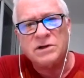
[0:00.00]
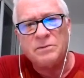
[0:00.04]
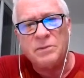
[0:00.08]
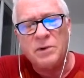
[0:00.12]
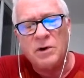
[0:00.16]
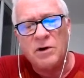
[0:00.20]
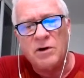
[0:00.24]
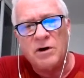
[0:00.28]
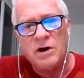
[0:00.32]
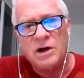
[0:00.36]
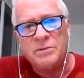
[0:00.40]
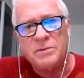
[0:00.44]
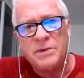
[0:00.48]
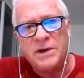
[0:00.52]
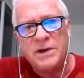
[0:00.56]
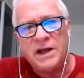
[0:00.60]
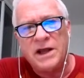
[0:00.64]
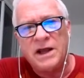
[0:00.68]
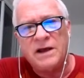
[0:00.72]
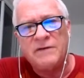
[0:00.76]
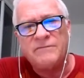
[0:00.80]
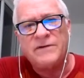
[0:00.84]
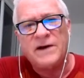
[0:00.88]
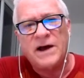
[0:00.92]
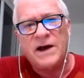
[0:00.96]
upon
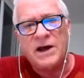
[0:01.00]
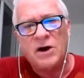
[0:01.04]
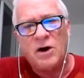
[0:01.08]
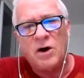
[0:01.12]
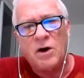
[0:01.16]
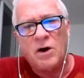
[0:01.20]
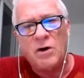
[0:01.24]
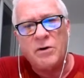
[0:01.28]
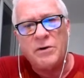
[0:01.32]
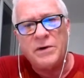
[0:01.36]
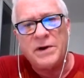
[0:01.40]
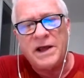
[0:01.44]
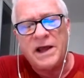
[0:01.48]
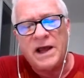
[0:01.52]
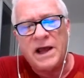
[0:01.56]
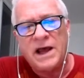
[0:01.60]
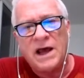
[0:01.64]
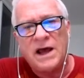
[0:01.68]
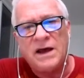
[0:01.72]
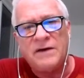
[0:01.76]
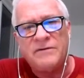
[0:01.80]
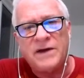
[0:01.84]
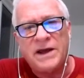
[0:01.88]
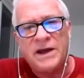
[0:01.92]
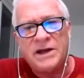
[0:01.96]
me if I already
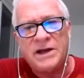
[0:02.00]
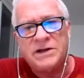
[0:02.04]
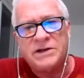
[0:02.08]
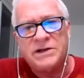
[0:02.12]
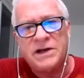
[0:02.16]
have a